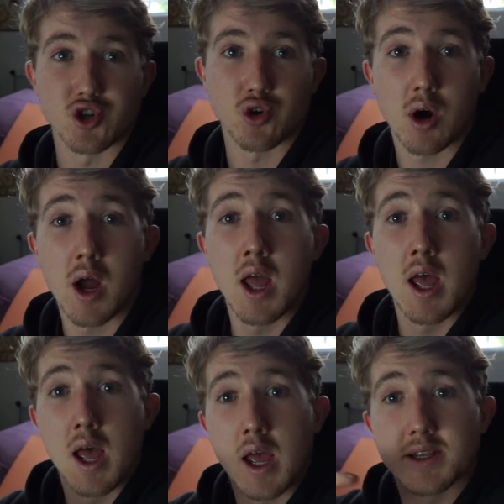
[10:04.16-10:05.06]
sure.
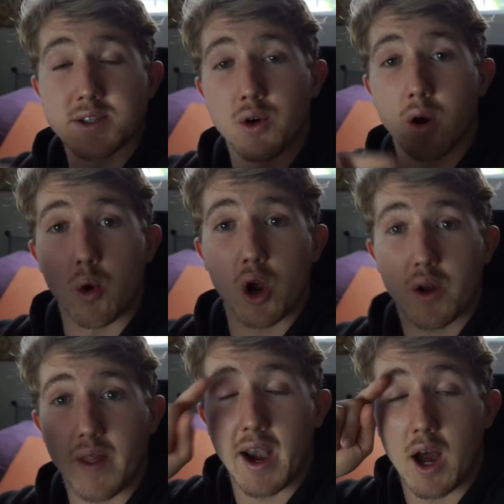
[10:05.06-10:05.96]
Still got to work
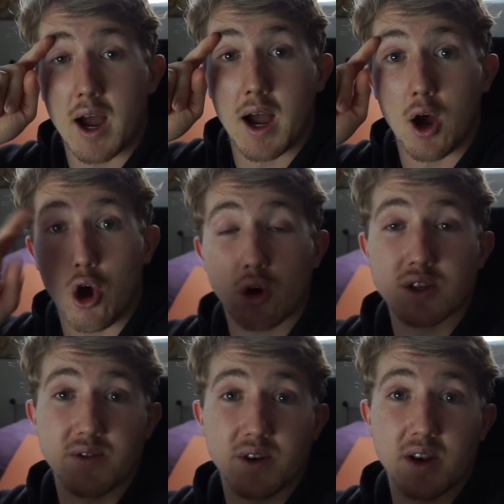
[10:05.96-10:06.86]
on that uh,
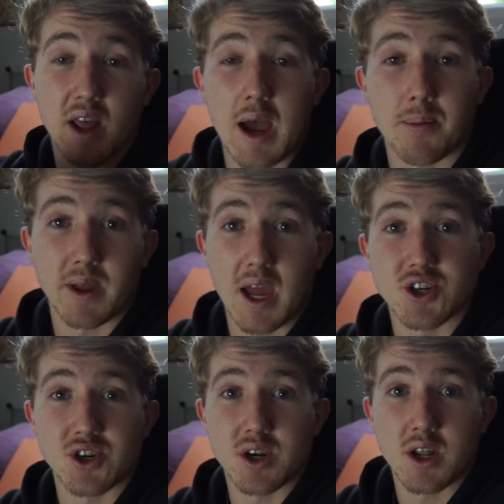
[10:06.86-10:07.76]
Oxford
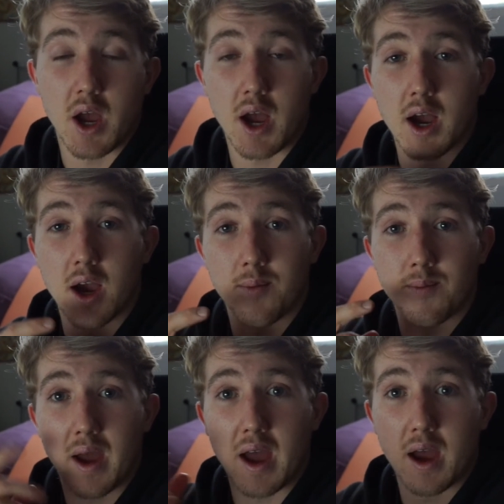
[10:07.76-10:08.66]
application.
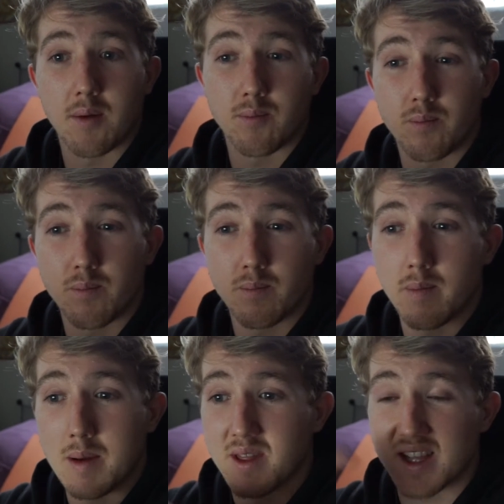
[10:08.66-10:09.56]
Um,
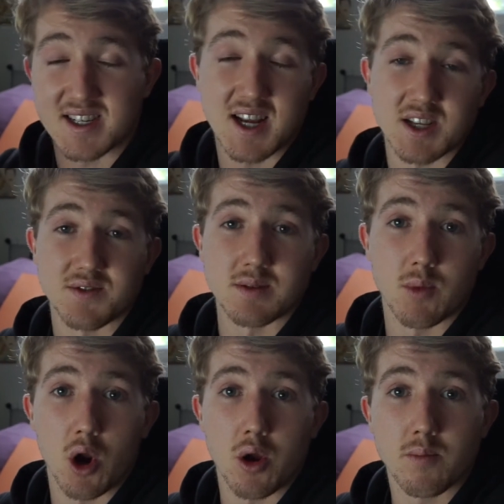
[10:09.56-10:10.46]
maybe that's a task for
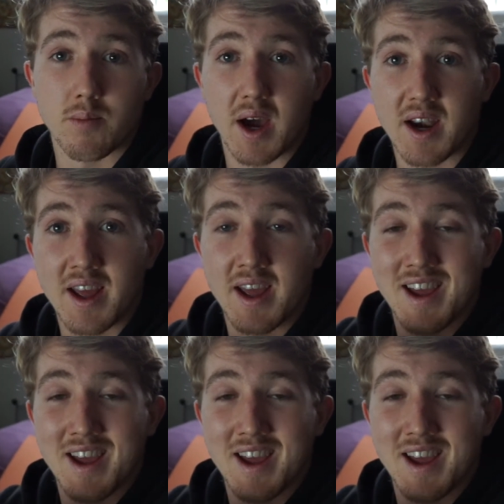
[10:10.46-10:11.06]
tomorrow, but